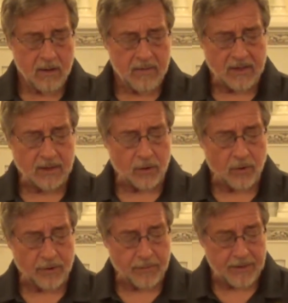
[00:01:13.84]
Then the
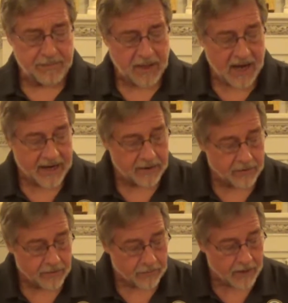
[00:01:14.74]
Lord
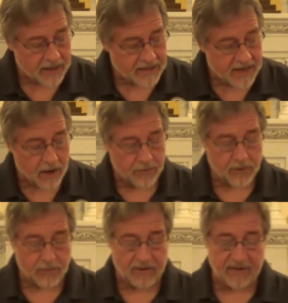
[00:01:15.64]
replied, Write down
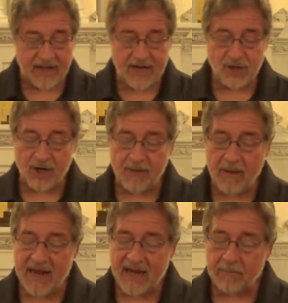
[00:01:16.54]
the revelation and
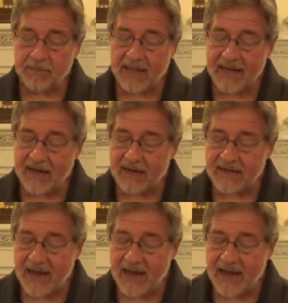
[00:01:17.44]
make it plain on